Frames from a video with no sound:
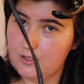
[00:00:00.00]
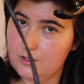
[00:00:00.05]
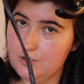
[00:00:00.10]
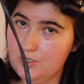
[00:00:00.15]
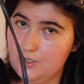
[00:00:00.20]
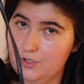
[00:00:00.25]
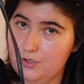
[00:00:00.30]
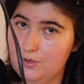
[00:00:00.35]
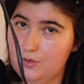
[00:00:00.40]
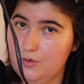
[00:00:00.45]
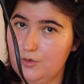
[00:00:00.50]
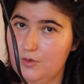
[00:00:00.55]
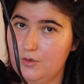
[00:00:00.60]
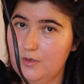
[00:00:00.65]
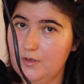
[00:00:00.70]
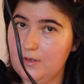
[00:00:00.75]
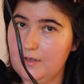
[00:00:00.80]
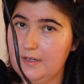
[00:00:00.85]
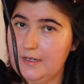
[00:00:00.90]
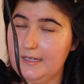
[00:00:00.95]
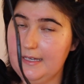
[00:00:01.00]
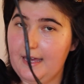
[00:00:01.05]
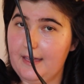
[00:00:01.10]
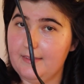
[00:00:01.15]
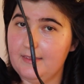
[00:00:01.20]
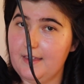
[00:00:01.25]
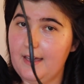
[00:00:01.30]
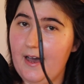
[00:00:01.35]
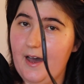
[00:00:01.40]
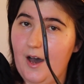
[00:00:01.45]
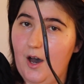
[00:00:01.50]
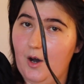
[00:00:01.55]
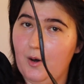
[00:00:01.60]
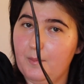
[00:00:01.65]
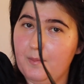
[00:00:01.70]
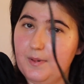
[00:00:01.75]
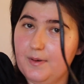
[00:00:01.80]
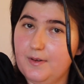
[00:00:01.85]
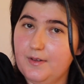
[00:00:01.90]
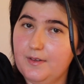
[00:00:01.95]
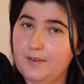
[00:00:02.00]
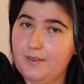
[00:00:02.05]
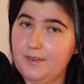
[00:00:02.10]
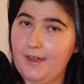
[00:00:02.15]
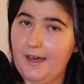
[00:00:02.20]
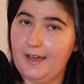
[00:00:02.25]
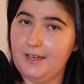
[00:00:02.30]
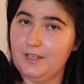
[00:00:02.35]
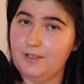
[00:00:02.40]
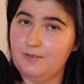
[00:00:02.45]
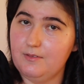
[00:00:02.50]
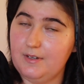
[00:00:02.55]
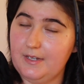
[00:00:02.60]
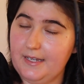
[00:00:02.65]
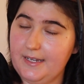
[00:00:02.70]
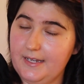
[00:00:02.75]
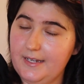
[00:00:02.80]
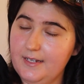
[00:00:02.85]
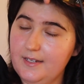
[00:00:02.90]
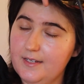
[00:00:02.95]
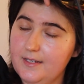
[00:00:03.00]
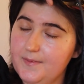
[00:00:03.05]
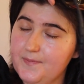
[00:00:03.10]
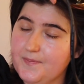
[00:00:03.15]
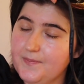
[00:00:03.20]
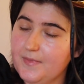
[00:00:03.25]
do get the help that you need.